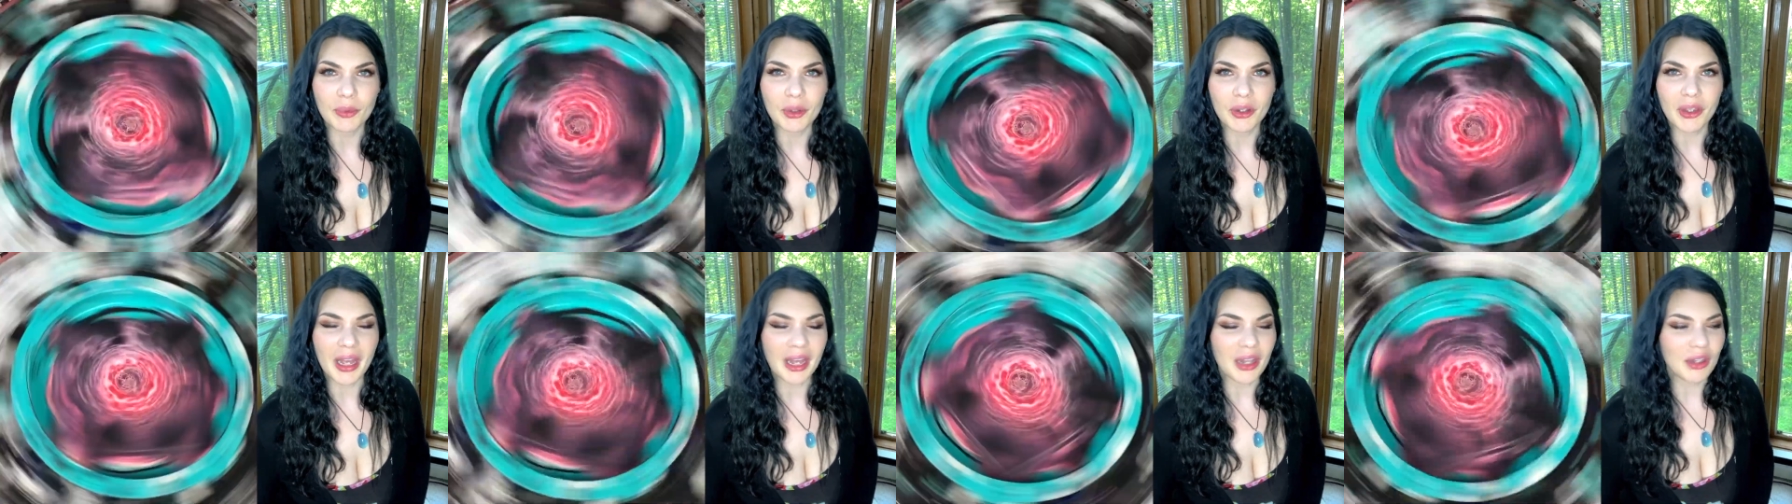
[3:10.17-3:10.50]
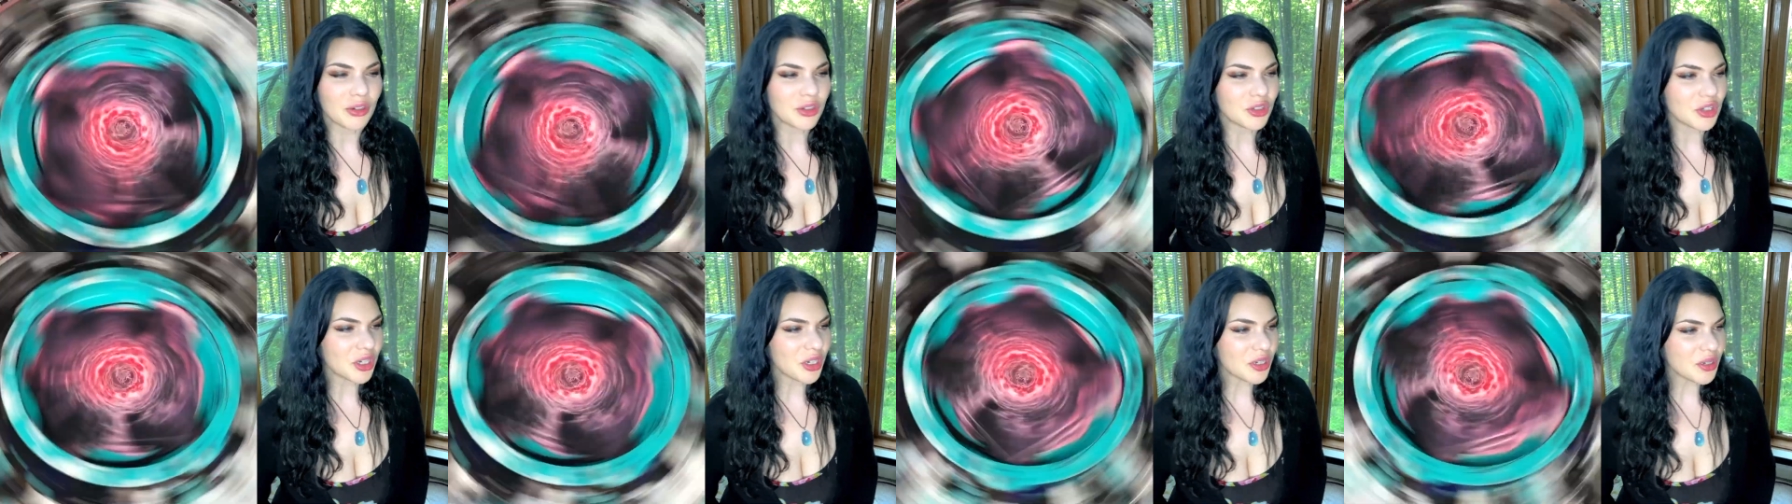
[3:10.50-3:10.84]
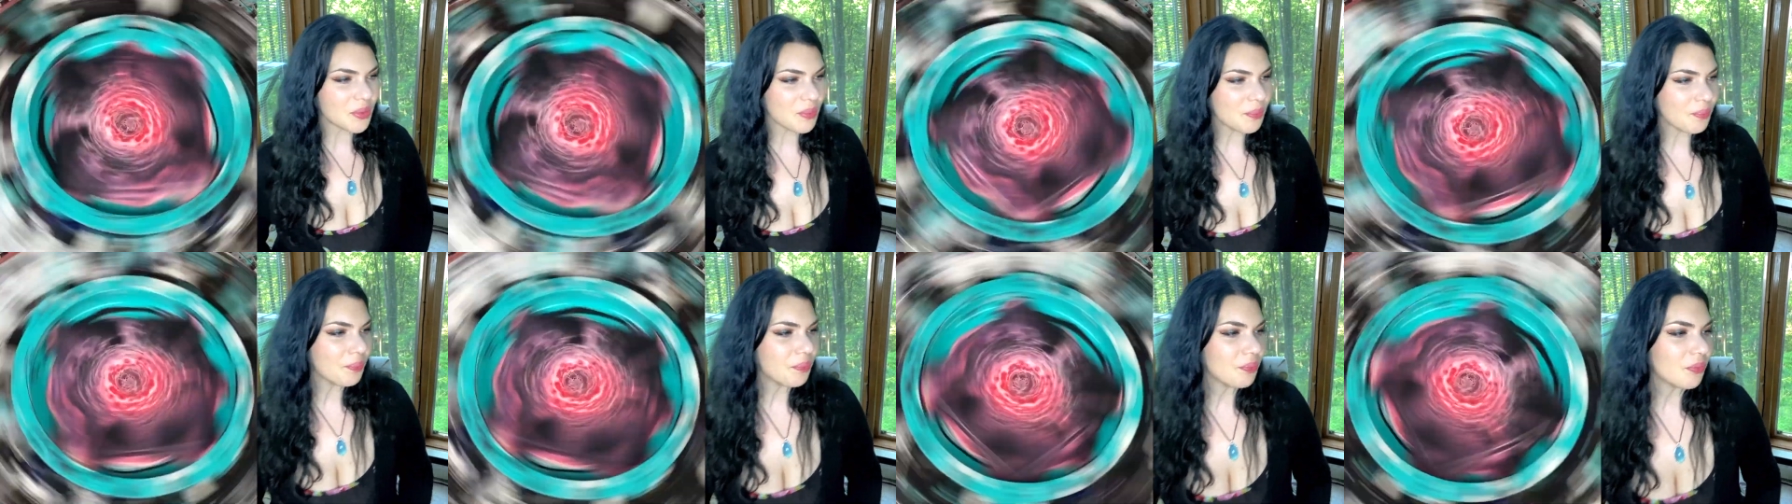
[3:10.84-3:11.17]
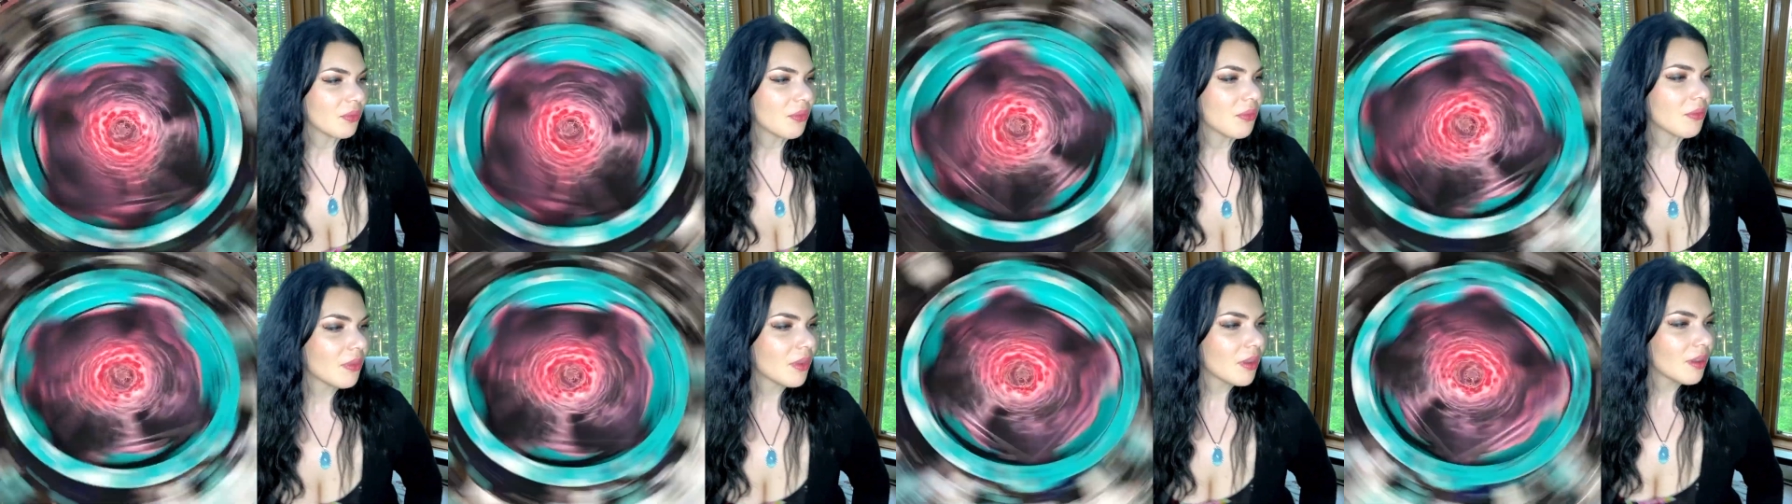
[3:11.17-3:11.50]
allergies.
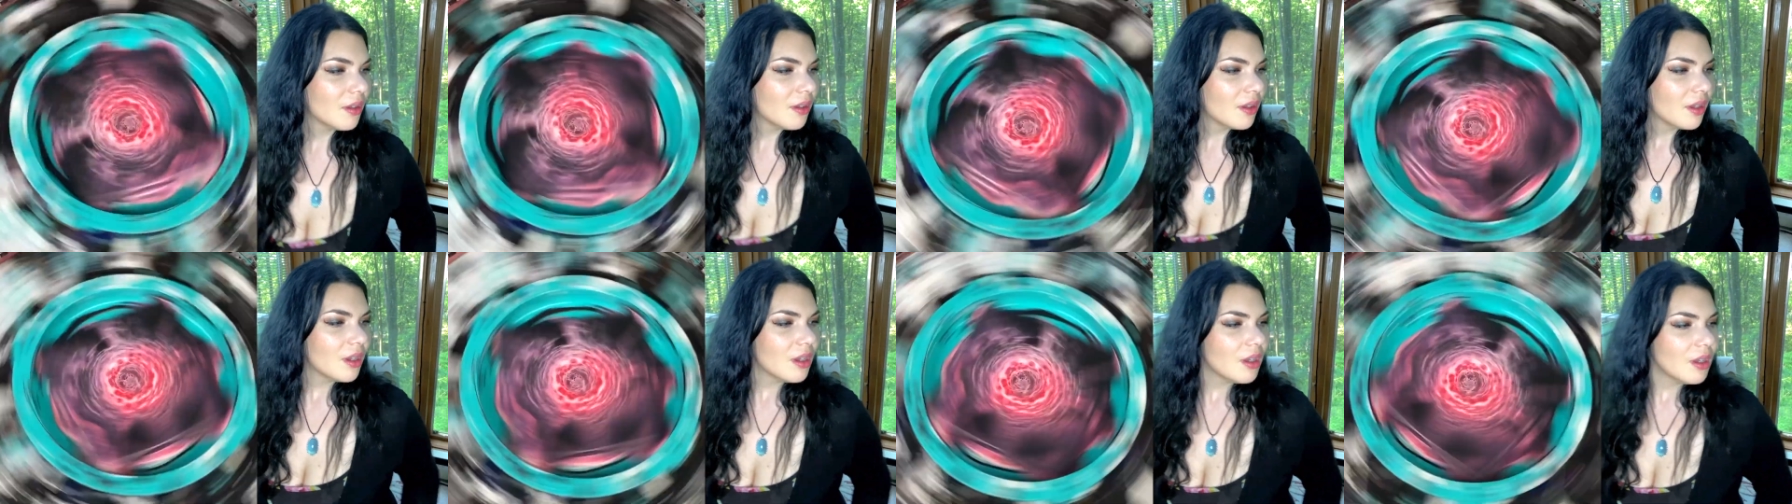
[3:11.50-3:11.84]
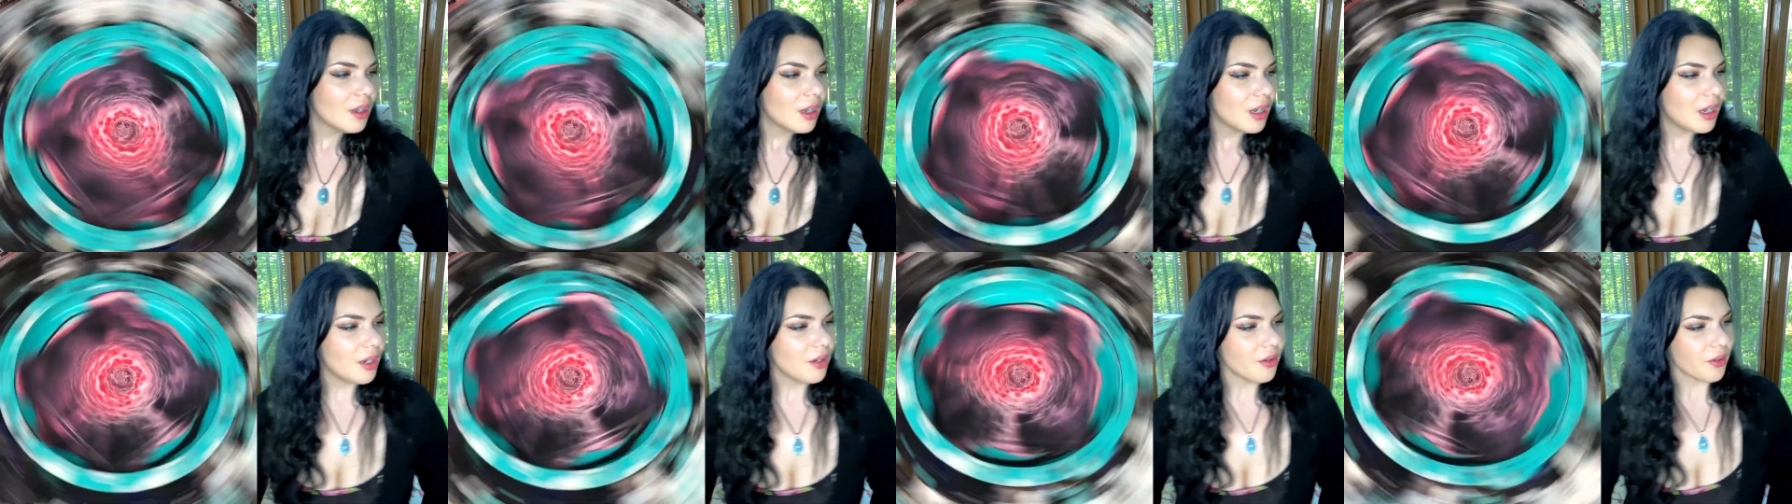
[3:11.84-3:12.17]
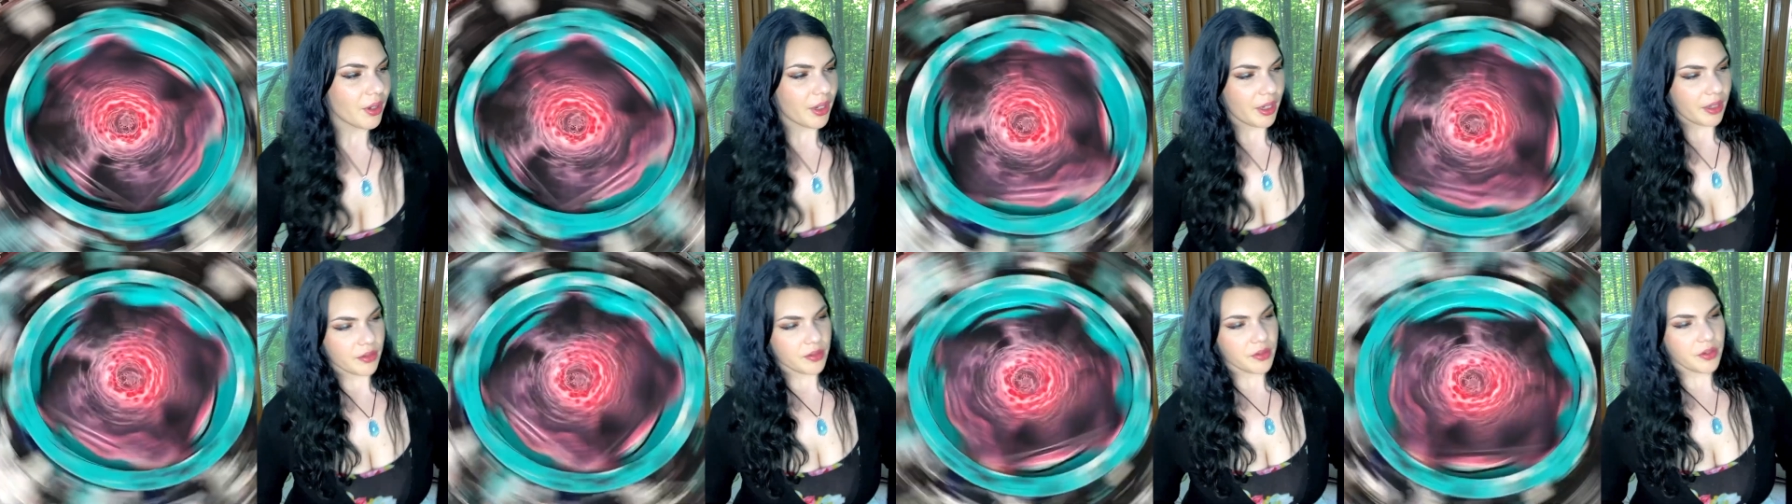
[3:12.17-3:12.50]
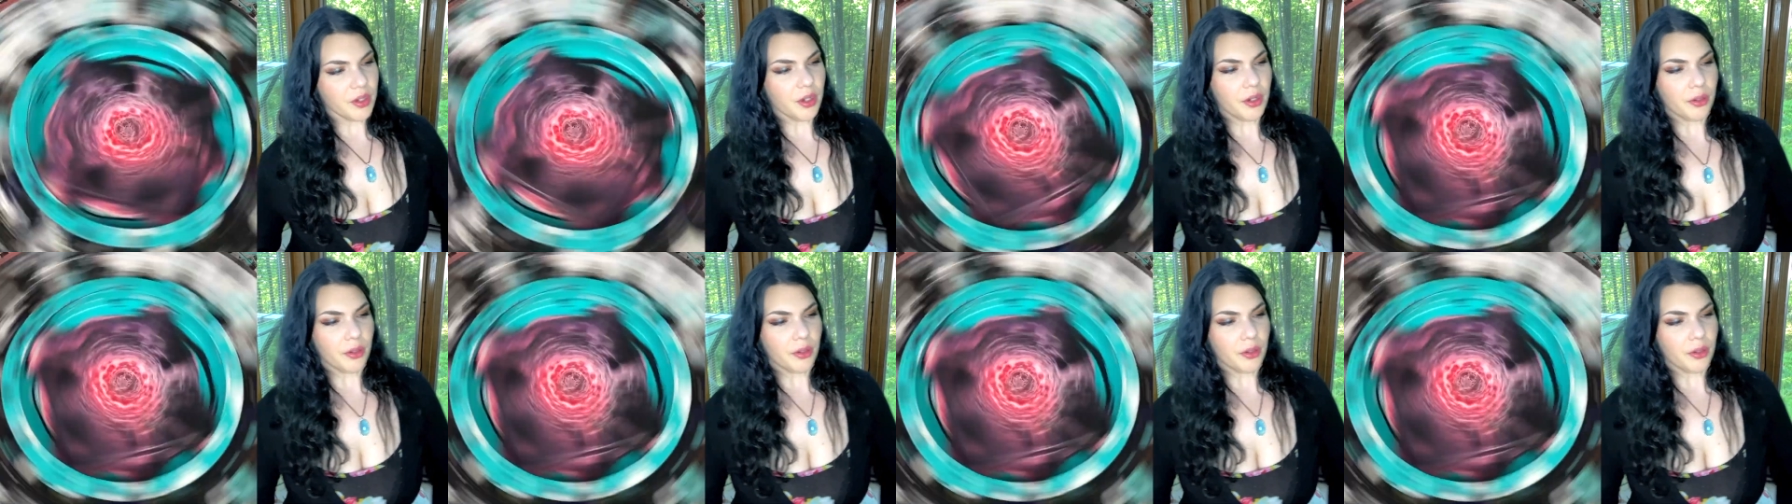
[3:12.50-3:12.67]
Okay, so